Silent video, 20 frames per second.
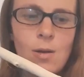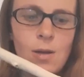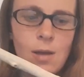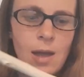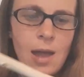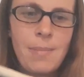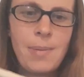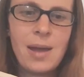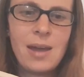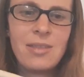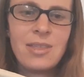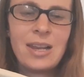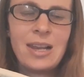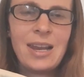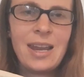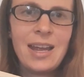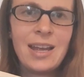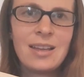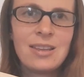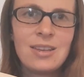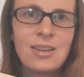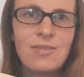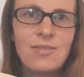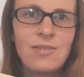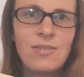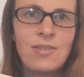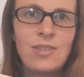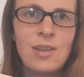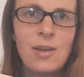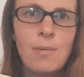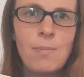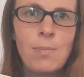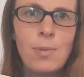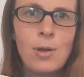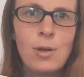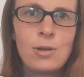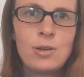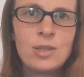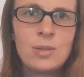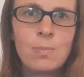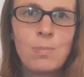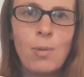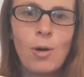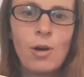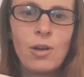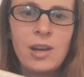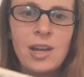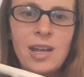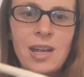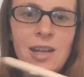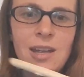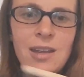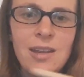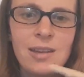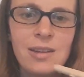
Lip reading: about the length of the bird's body,